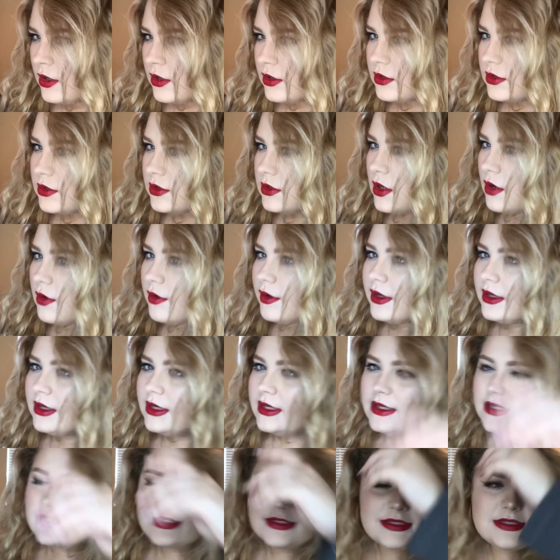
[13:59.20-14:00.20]
So it
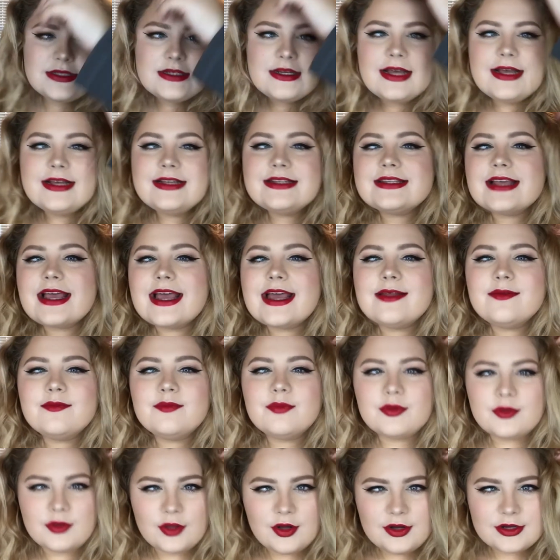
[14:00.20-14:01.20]
is nice and
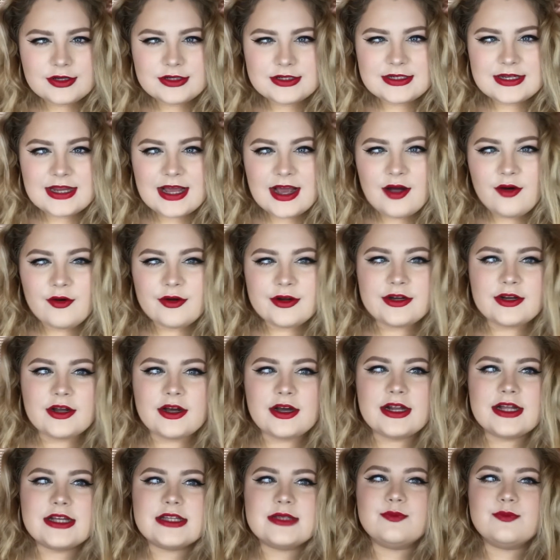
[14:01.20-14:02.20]
blonde now and not as